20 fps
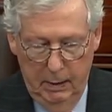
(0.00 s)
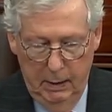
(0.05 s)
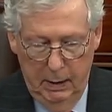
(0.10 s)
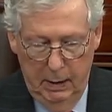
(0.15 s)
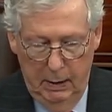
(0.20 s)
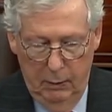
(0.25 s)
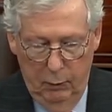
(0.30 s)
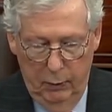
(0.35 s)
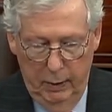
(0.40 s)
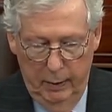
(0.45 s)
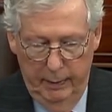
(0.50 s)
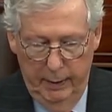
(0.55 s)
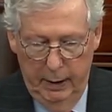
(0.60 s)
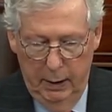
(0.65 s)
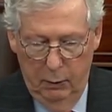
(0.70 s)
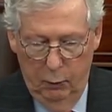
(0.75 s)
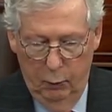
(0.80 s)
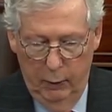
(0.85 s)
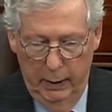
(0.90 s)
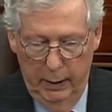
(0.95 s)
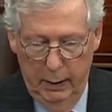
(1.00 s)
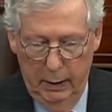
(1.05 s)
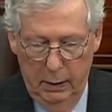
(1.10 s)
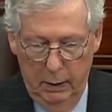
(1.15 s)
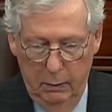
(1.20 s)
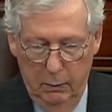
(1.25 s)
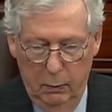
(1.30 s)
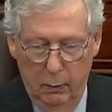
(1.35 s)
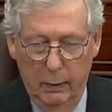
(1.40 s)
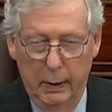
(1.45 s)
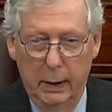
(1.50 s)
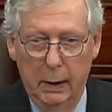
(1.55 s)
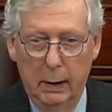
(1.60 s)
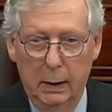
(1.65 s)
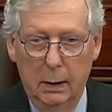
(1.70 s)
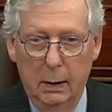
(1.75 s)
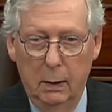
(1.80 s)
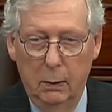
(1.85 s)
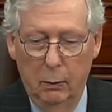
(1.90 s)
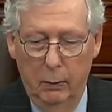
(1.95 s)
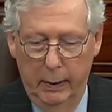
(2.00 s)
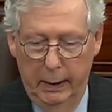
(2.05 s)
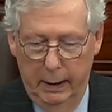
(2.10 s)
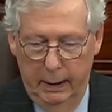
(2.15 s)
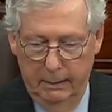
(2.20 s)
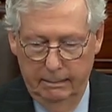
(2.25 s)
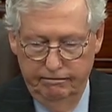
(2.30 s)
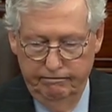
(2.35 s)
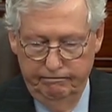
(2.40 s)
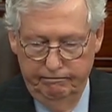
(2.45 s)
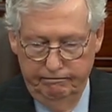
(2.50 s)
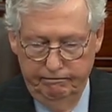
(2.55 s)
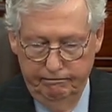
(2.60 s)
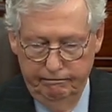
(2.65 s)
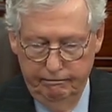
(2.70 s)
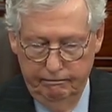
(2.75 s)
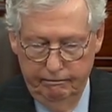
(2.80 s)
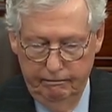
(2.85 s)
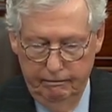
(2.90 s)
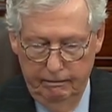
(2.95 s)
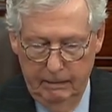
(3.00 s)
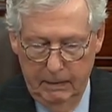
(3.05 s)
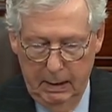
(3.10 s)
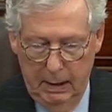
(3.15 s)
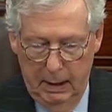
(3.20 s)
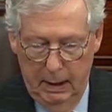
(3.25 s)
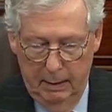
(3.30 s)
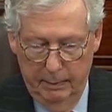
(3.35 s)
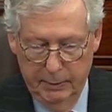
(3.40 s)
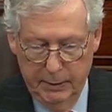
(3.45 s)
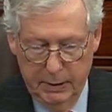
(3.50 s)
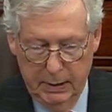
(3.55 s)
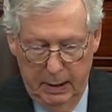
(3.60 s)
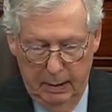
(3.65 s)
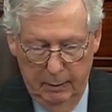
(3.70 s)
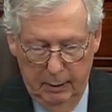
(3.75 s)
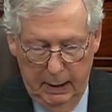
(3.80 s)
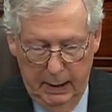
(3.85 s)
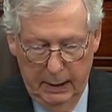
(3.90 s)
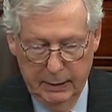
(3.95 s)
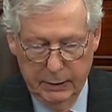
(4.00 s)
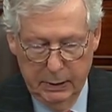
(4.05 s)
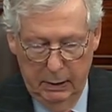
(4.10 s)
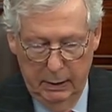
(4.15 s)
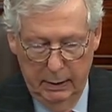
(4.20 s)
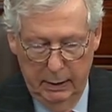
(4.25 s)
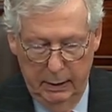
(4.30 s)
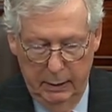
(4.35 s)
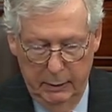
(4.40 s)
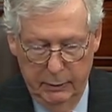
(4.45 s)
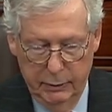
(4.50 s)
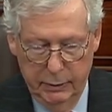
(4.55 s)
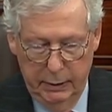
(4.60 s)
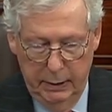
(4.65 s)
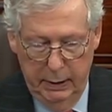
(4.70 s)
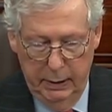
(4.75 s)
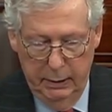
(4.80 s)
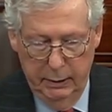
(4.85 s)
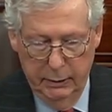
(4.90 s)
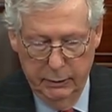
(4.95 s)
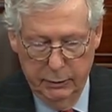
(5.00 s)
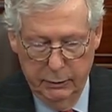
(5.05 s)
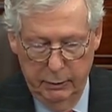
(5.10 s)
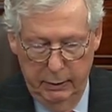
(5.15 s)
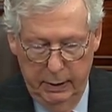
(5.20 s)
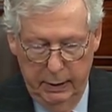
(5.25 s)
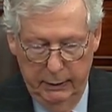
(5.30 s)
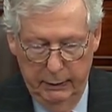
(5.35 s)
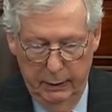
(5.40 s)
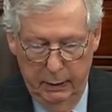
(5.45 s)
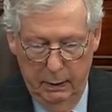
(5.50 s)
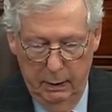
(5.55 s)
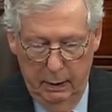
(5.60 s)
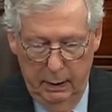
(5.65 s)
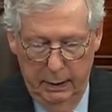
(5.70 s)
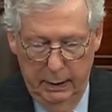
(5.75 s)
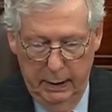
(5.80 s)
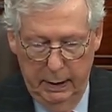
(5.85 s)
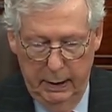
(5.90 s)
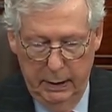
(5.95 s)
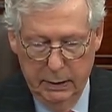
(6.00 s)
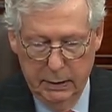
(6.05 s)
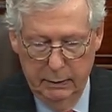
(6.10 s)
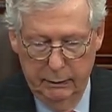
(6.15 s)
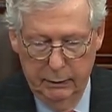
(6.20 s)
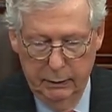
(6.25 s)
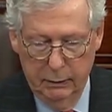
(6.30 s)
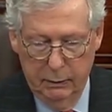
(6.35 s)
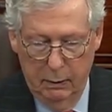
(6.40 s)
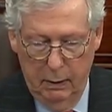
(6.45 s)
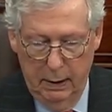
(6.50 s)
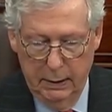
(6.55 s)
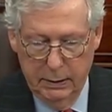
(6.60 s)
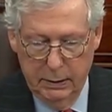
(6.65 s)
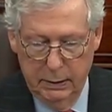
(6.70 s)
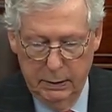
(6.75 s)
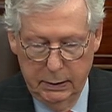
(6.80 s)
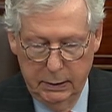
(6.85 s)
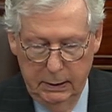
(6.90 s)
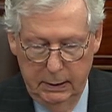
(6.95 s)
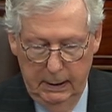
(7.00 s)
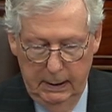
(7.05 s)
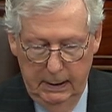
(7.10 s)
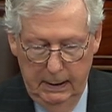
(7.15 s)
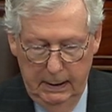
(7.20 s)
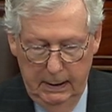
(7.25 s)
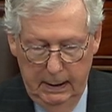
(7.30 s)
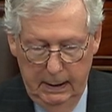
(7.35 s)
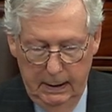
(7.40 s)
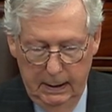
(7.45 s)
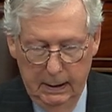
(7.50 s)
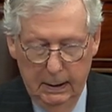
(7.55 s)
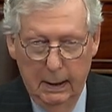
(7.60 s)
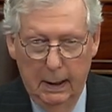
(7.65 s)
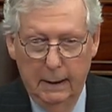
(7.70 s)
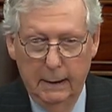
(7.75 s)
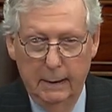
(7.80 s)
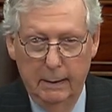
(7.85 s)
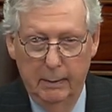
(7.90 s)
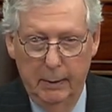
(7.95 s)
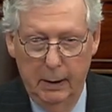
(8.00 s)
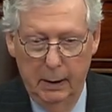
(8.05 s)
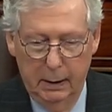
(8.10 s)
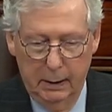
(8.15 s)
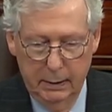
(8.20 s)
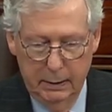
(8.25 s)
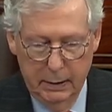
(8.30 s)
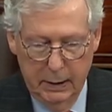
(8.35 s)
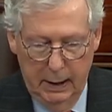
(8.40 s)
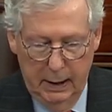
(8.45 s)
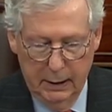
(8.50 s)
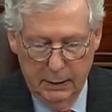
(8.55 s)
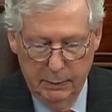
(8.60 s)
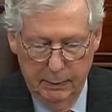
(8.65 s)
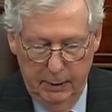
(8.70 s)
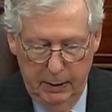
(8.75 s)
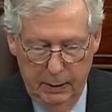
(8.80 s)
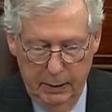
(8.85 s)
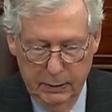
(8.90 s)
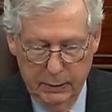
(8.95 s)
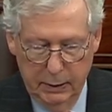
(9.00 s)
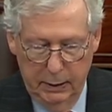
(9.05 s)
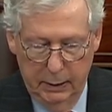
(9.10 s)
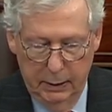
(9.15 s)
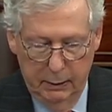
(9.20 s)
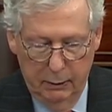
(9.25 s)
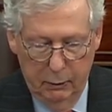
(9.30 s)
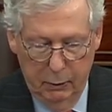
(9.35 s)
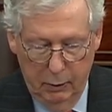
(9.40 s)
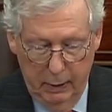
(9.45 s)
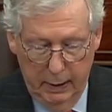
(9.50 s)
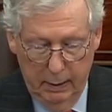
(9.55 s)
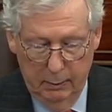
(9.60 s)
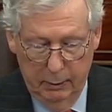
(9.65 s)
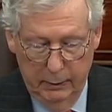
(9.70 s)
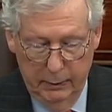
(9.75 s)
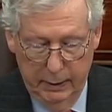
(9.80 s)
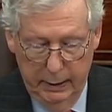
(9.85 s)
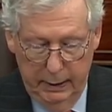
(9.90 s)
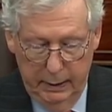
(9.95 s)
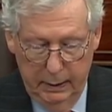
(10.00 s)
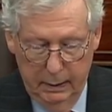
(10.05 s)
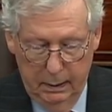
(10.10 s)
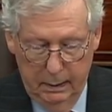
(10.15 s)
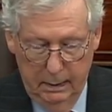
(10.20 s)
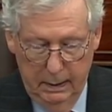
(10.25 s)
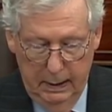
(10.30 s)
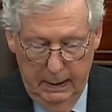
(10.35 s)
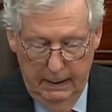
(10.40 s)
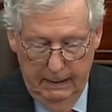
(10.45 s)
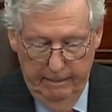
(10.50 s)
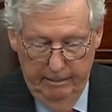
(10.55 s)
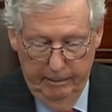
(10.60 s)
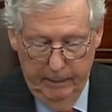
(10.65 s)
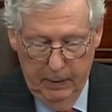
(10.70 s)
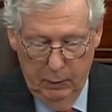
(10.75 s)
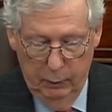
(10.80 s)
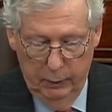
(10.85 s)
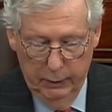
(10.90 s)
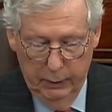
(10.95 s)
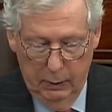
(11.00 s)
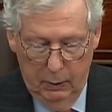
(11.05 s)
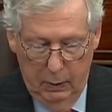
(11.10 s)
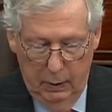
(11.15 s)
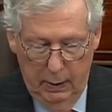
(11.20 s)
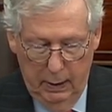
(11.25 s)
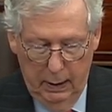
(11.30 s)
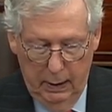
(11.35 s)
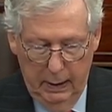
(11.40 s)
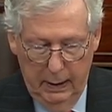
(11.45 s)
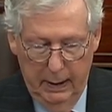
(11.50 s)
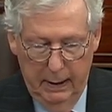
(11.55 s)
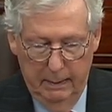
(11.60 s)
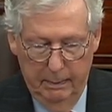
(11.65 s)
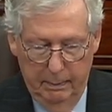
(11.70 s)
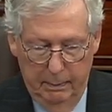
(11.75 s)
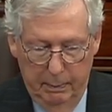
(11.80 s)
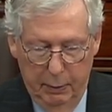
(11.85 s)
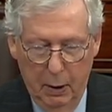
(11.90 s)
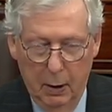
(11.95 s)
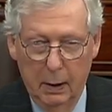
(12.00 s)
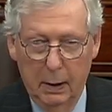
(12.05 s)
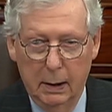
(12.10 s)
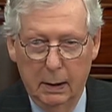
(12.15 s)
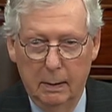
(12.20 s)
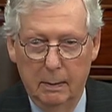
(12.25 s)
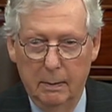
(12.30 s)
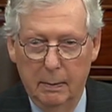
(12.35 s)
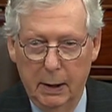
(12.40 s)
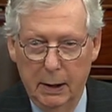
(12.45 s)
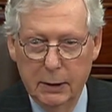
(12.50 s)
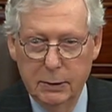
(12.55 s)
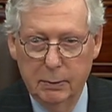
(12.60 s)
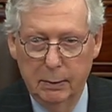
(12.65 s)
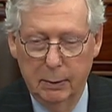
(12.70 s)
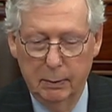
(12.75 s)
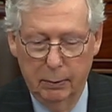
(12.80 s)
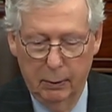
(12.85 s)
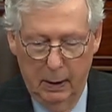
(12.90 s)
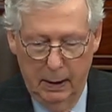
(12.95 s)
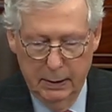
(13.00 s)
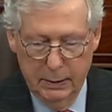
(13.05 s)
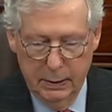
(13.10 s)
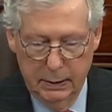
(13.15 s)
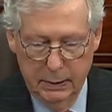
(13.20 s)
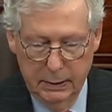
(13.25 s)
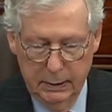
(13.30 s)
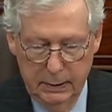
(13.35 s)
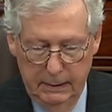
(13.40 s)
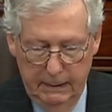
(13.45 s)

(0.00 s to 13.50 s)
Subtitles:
It would have been a win-win-win. Helped stabilize our energy industry in the early days of the crisis, gotten American taxpayers an incredible deal with oil at bargain basement prices,